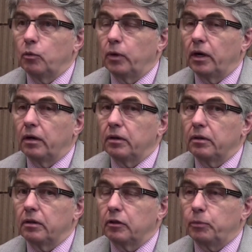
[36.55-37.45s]
where
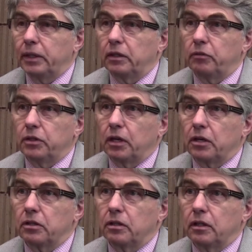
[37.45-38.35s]
the expected
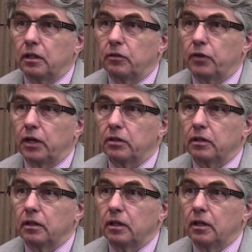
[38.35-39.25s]
reduction in
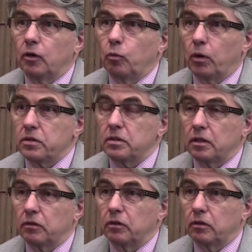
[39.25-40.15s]
infection wasn't
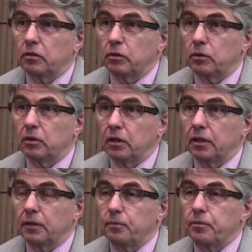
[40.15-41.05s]
as good as you would think.